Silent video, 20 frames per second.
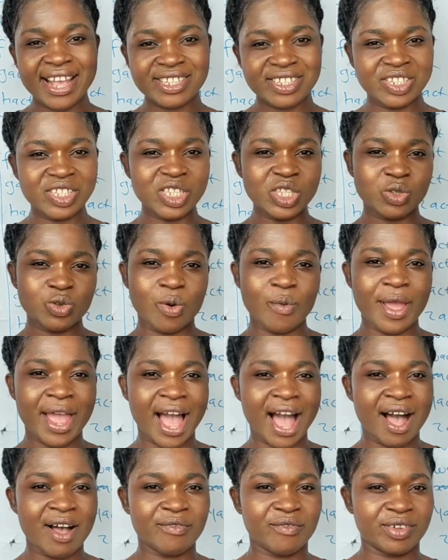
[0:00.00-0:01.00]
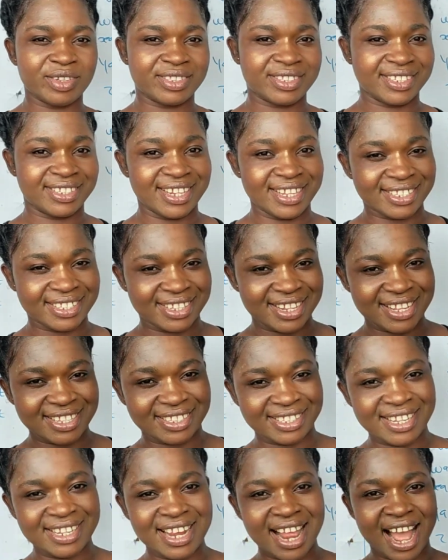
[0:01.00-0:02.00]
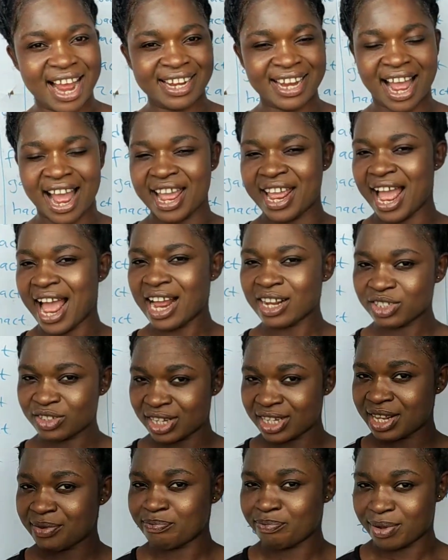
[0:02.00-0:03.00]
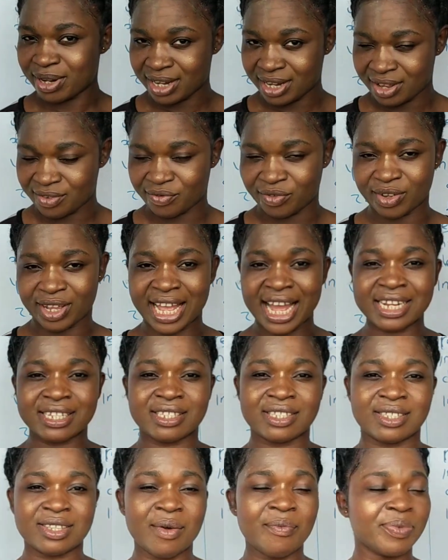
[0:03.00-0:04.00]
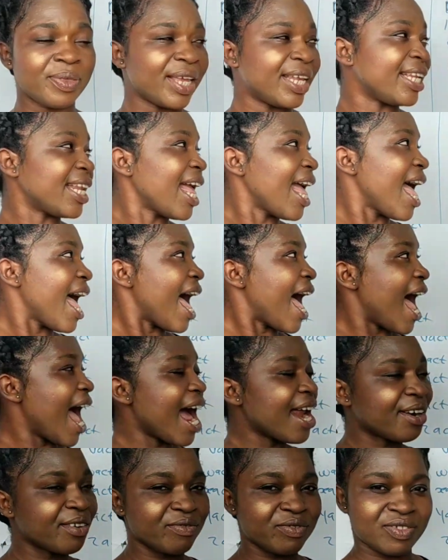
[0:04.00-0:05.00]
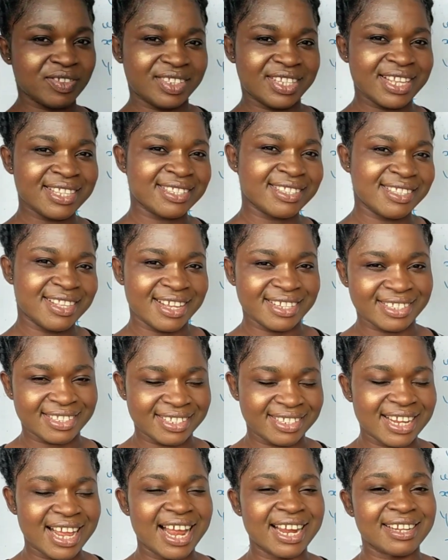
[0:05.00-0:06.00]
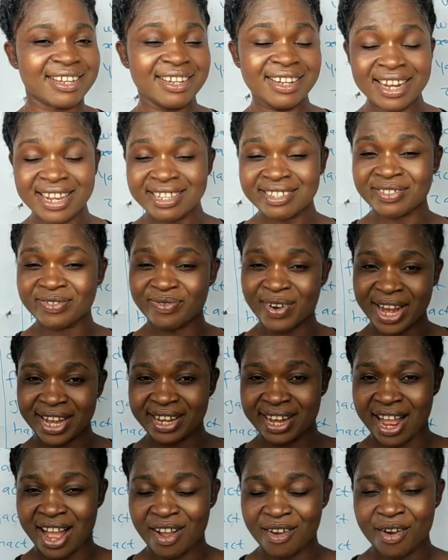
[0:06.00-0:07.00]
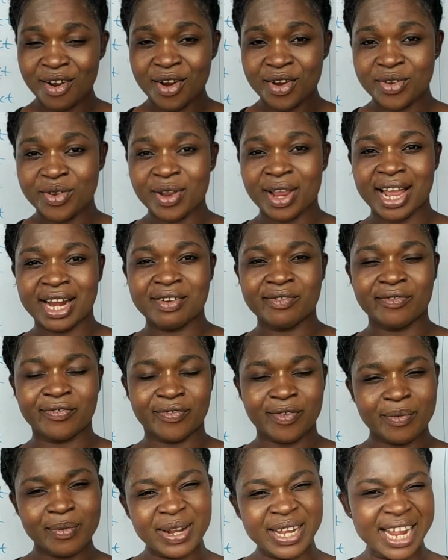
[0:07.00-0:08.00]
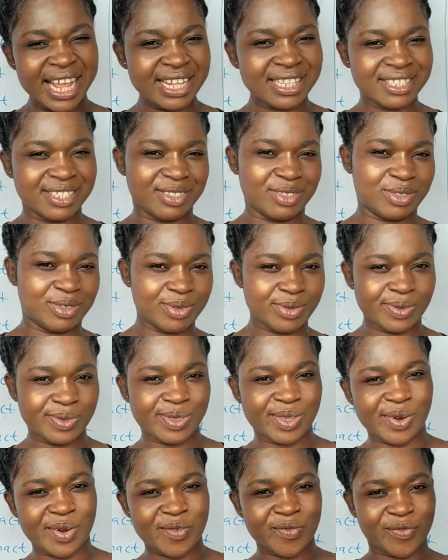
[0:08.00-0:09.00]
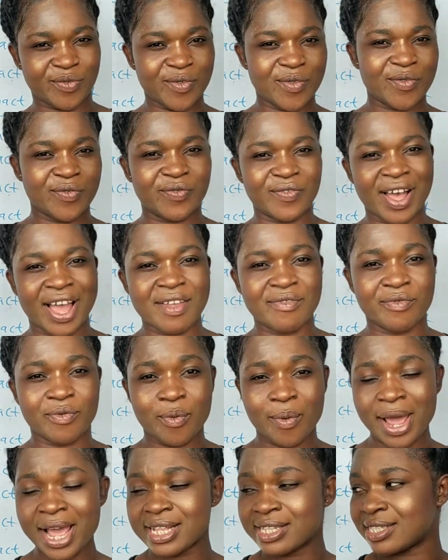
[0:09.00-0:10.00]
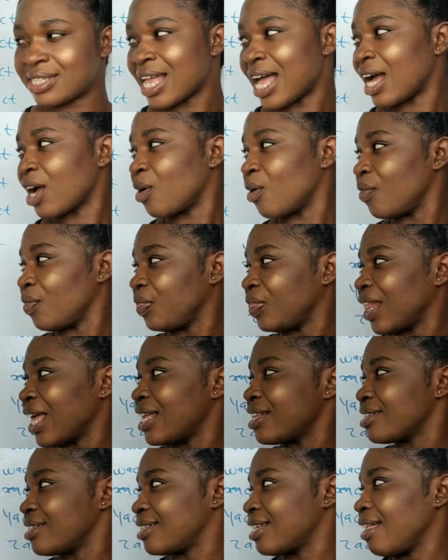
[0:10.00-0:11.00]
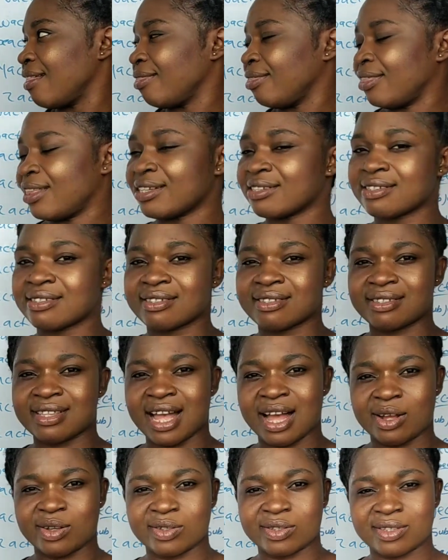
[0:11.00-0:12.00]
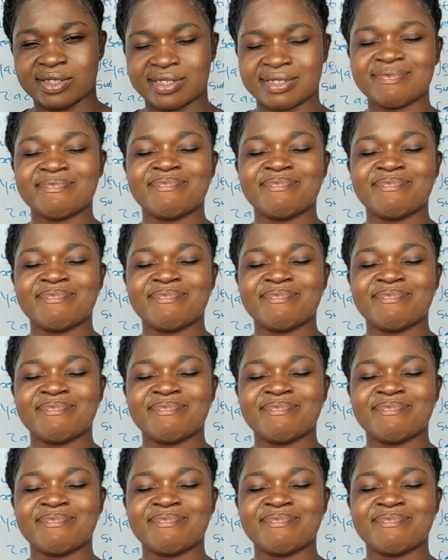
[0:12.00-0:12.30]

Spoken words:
so this is what we have for today's lesson, and I actually believe you got something out of today's lesson. At least right now, you can formulate 2, 3, 4, 5 words that contains these sounds.